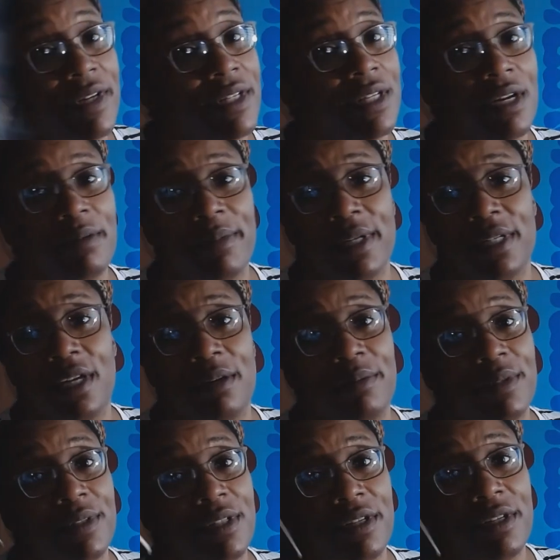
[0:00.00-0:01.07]
to set up my table
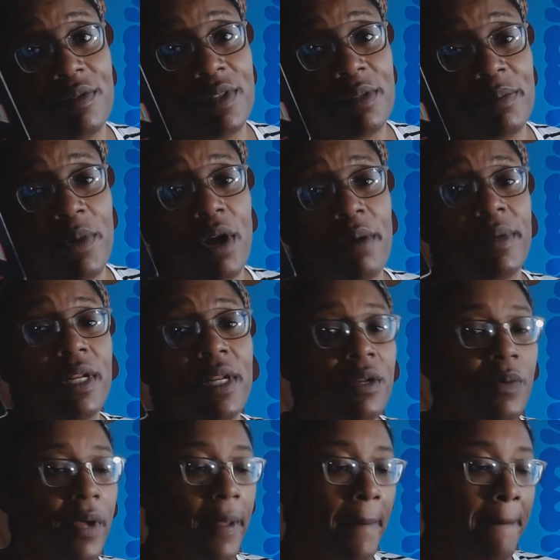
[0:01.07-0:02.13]
and start doing some art. But
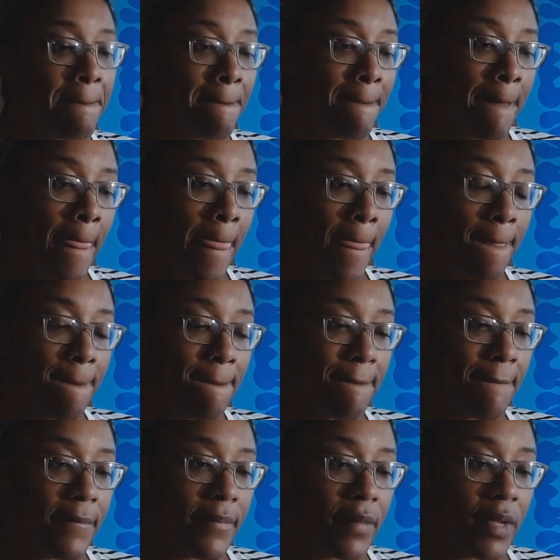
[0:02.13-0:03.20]
anyway,
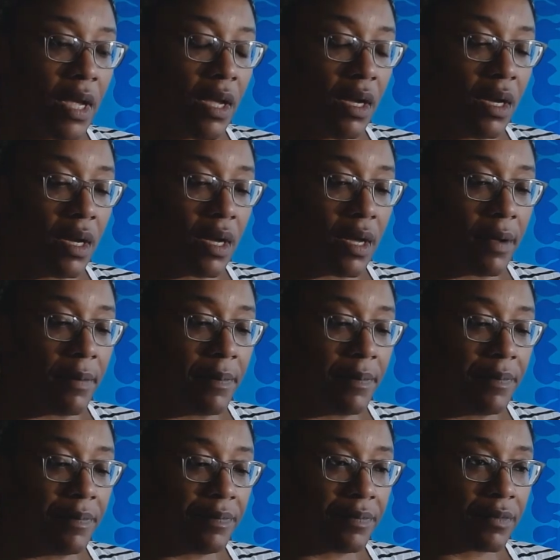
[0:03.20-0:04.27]

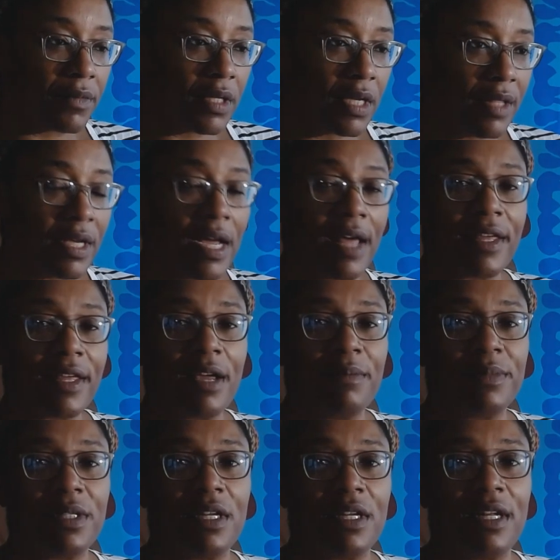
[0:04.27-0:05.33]
the guy that
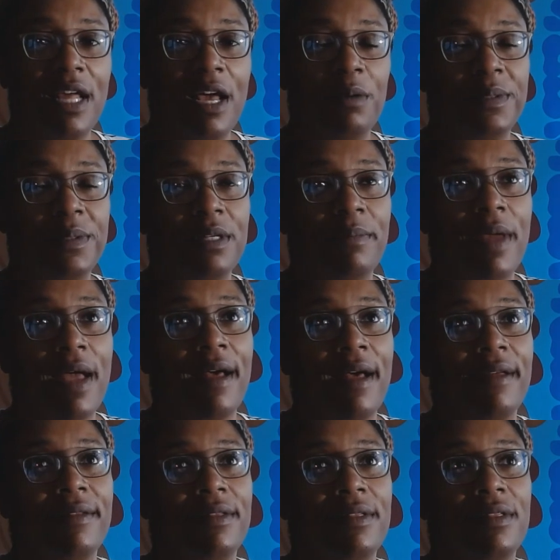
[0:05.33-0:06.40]
comes in and helps him
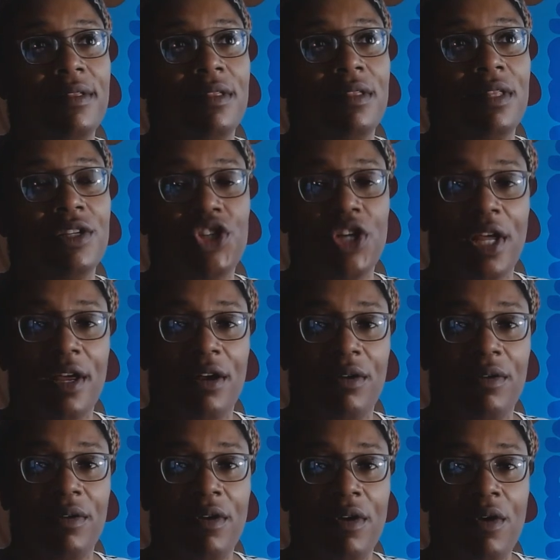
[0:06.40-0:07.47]
at the jail
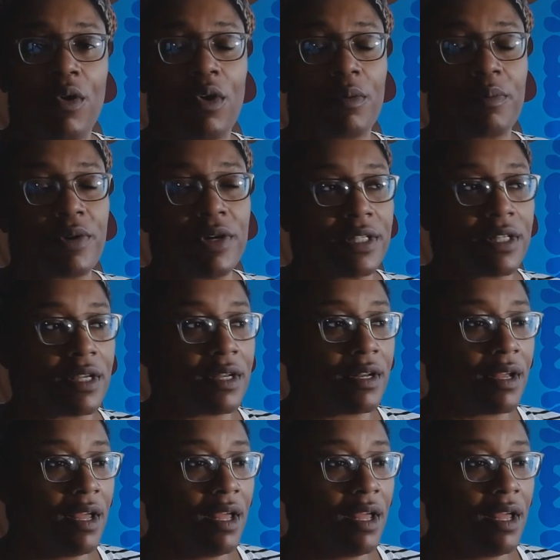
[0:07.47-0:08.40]
or prison